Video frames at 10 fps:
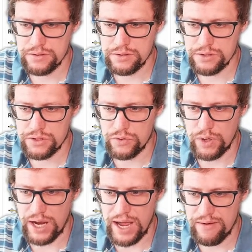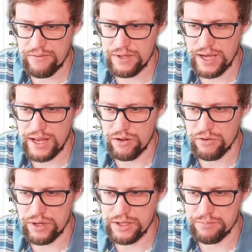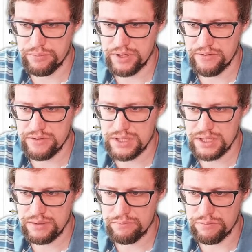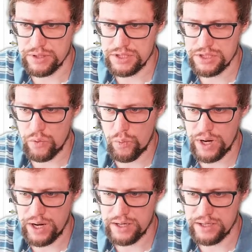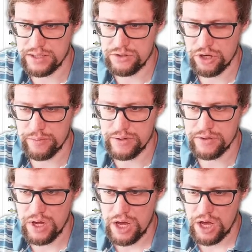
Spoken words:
So I haven't had a look at it previously, but somewhere in this document,